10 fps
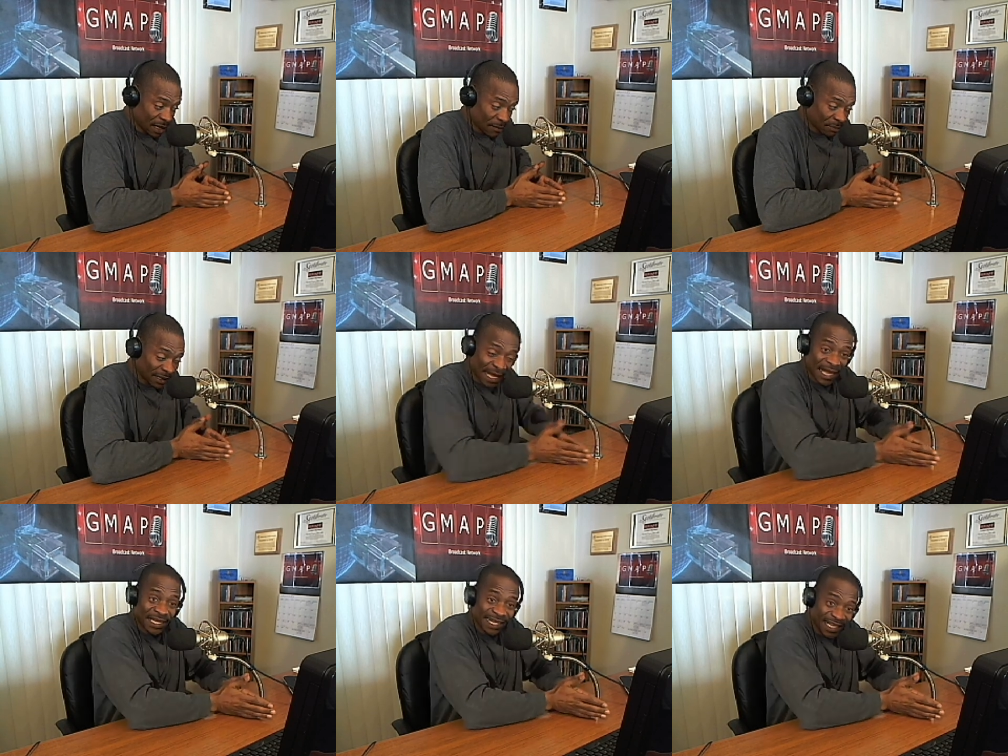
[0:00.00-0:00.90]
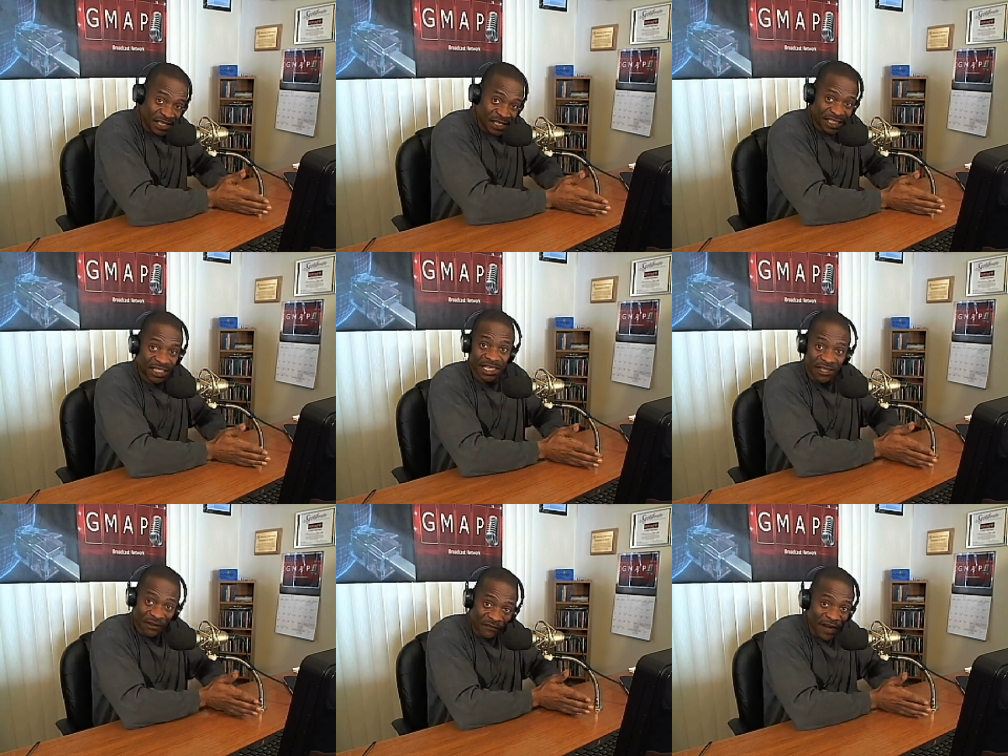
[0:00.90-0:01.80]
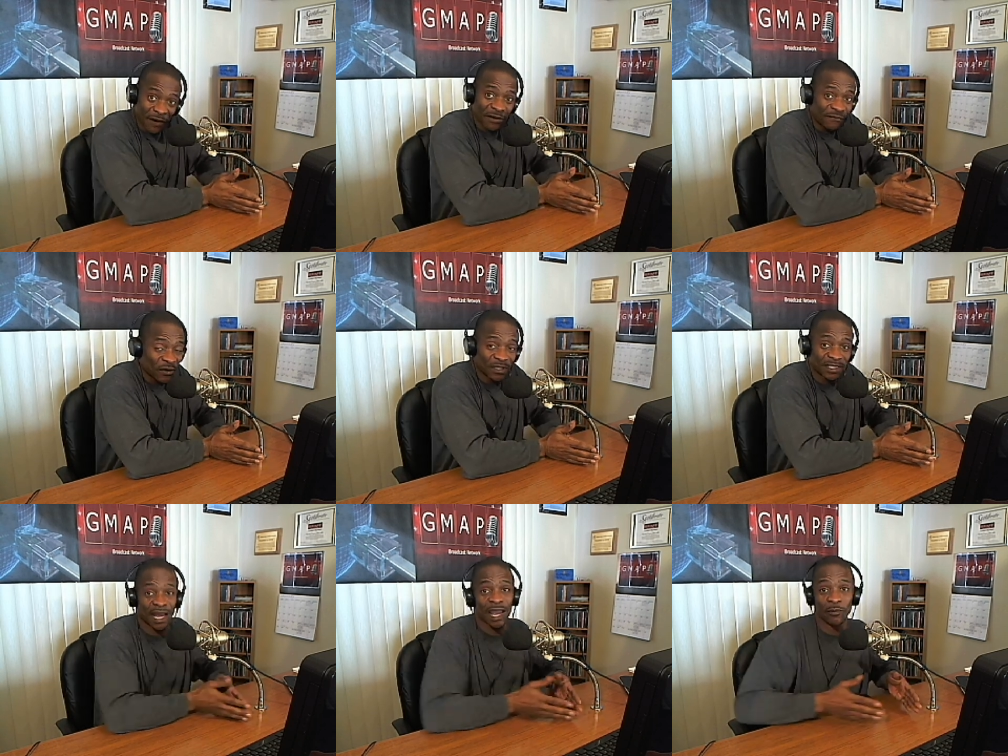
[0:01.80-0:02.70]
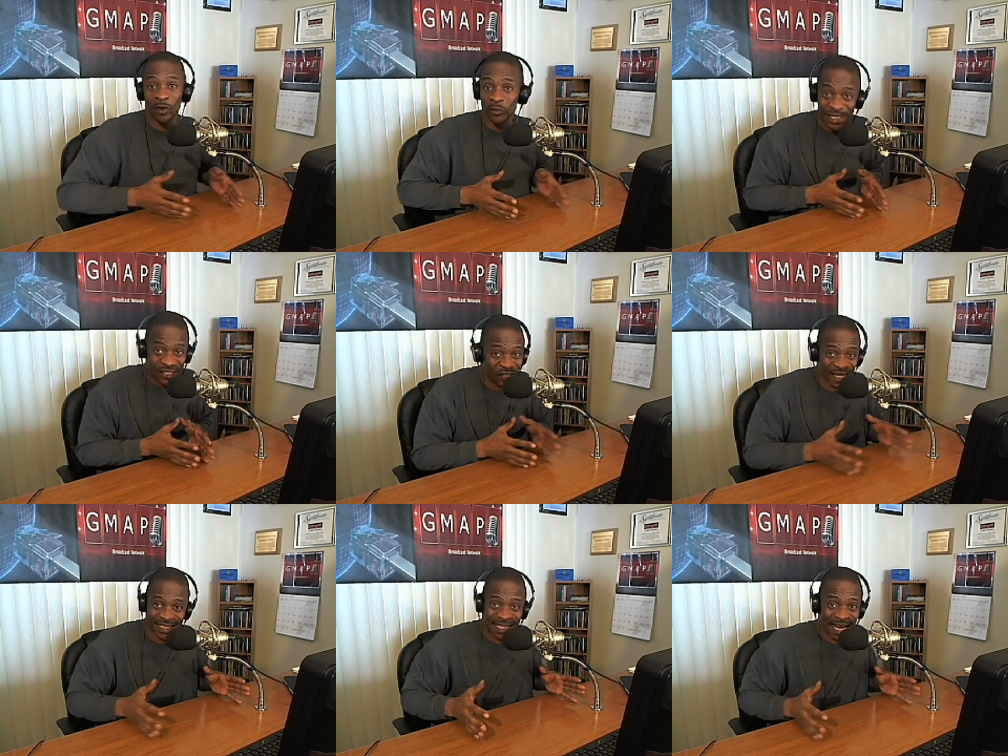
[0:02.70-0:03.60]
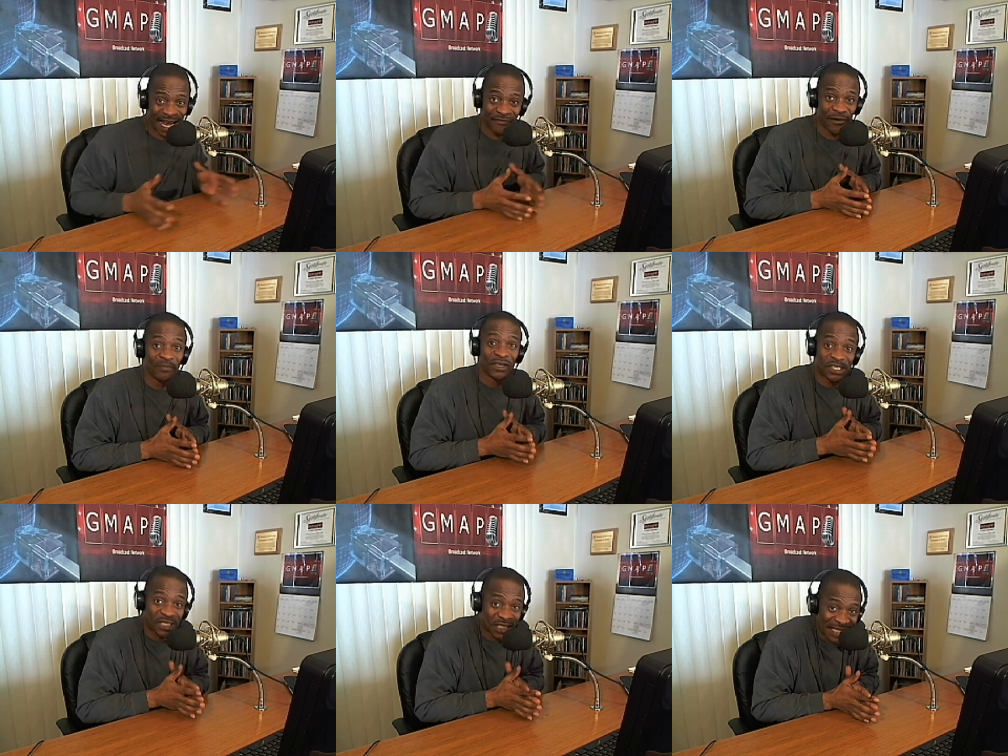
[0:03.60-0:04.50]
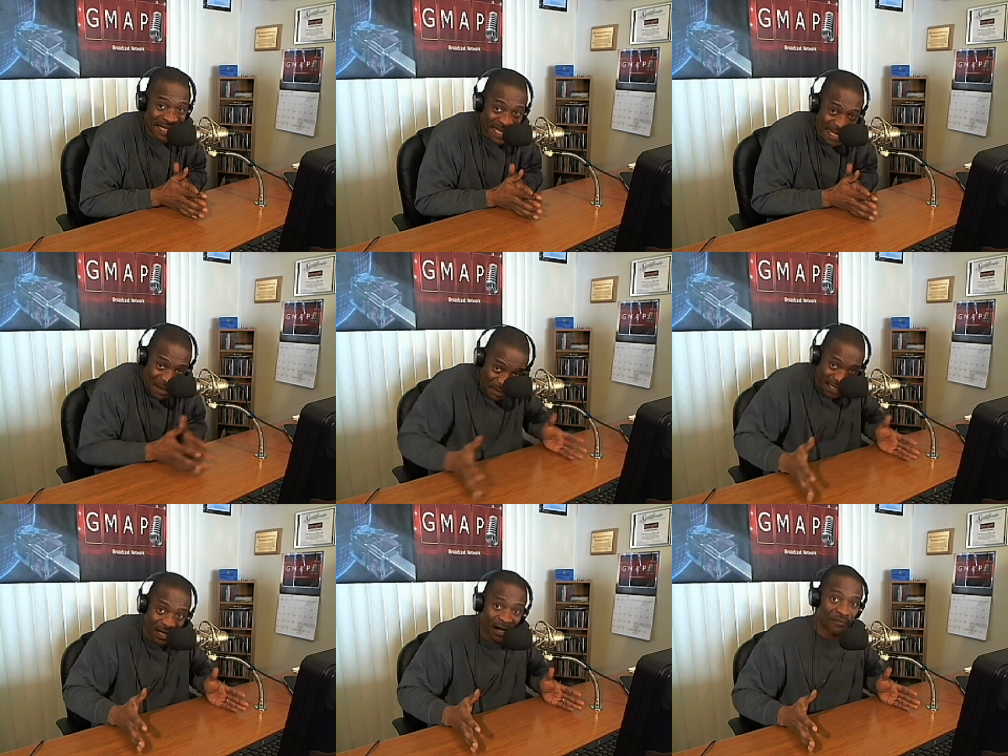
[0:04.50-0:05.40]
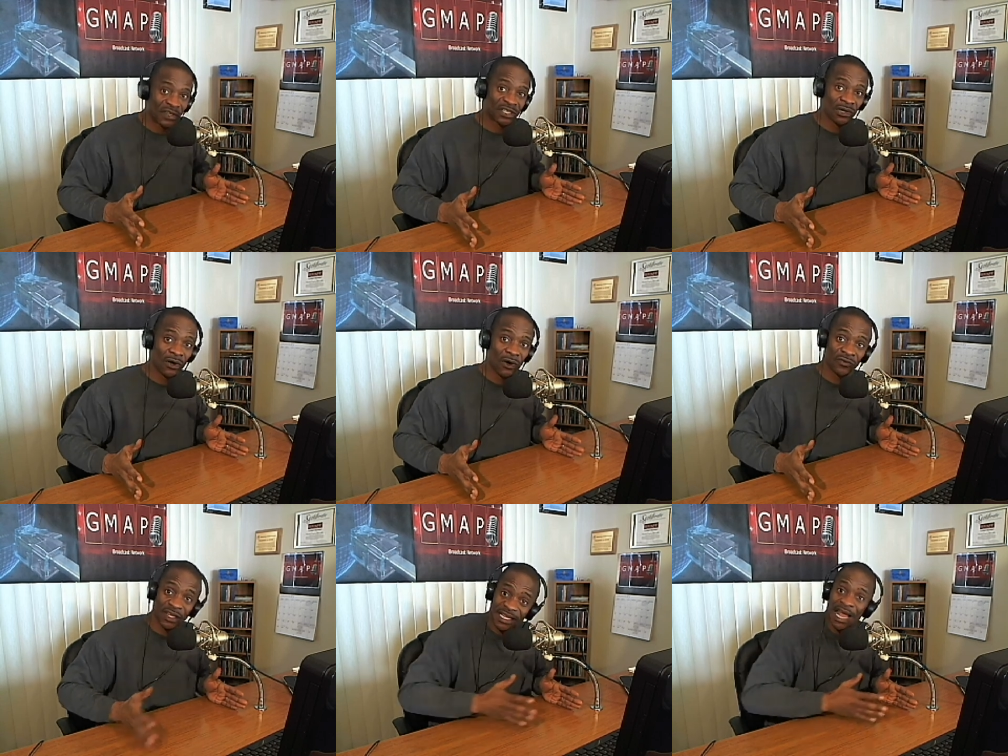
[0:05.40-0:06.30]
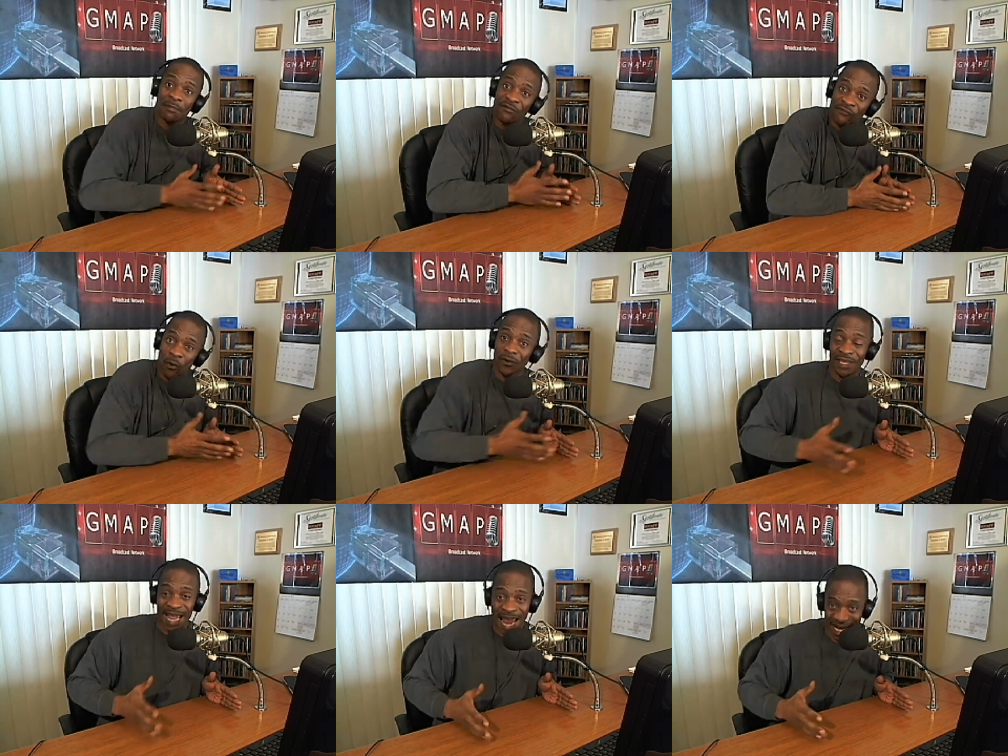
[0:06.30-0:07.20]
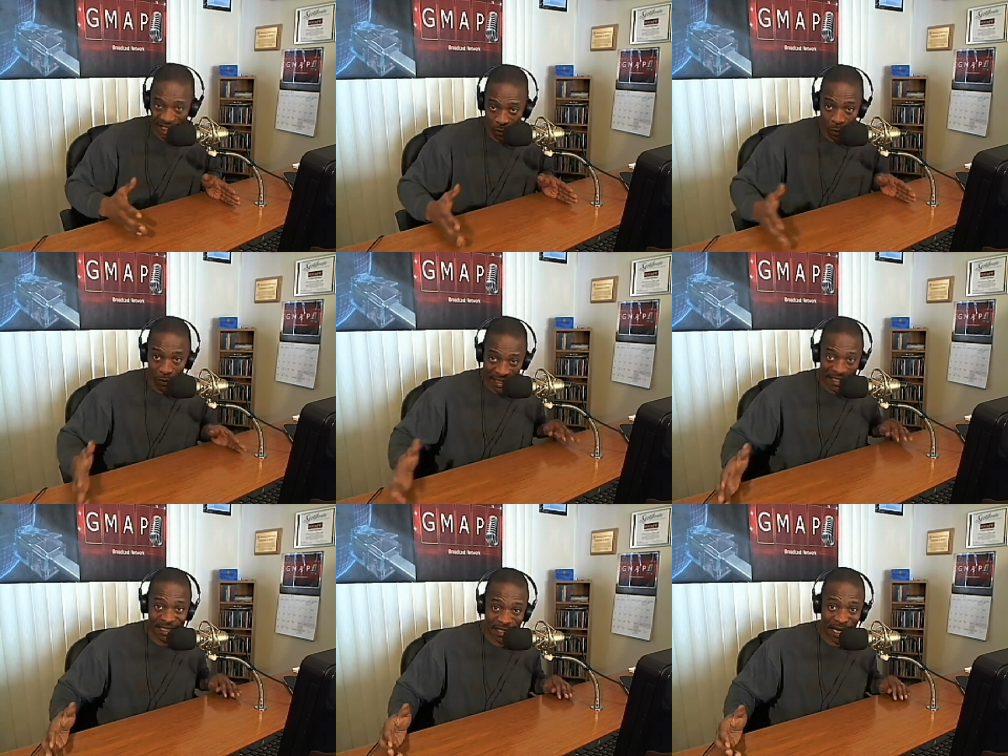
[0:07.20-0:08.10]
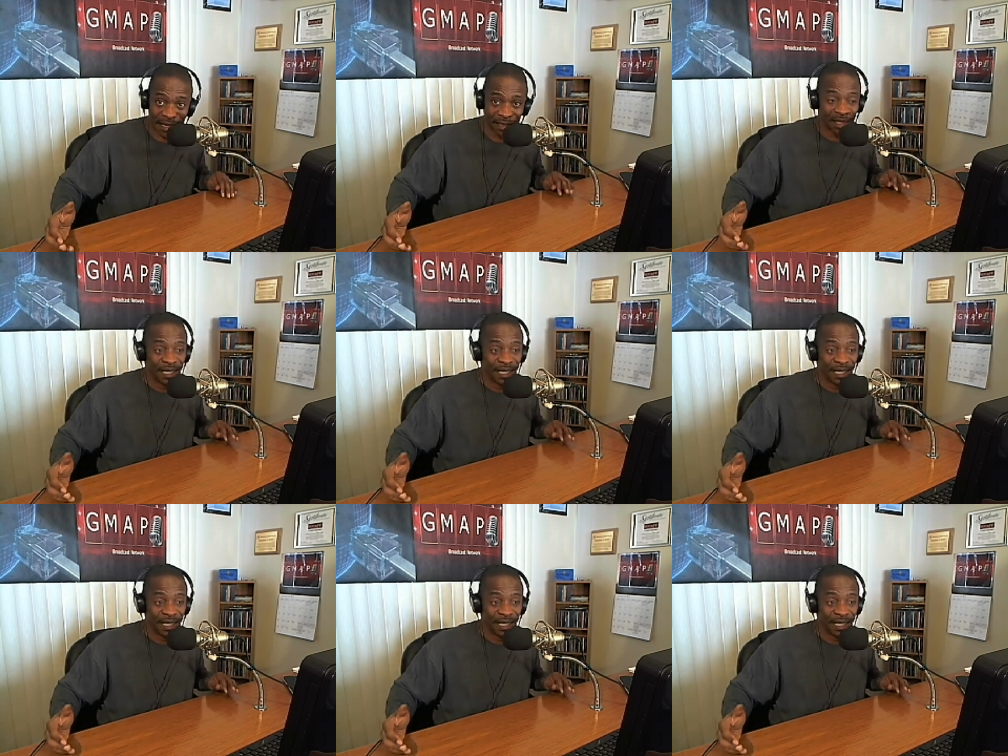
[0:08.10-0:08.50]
played it initially the very first time when we just gave them the snippet of the song the day before the actual release date.